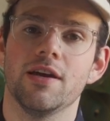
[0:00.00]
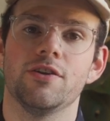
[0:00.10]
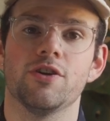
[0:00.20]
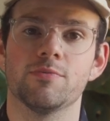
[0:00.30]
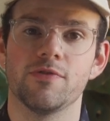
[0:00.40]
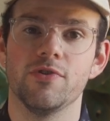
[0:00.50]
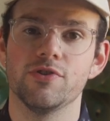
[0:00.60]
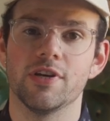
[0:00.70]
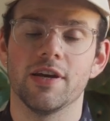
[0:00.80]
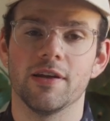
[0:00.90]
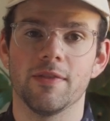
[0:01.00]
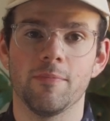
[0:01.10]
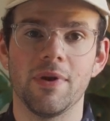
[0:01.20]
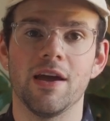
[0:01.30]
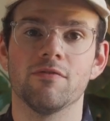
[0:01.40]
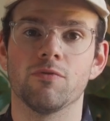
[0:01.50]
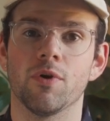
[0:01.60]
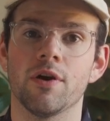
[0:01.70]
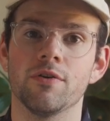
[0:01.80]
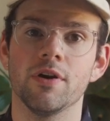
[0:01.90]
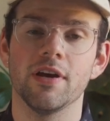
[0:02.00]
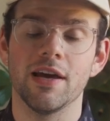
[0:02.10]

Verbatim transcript: in terms of using the Pan four hundred,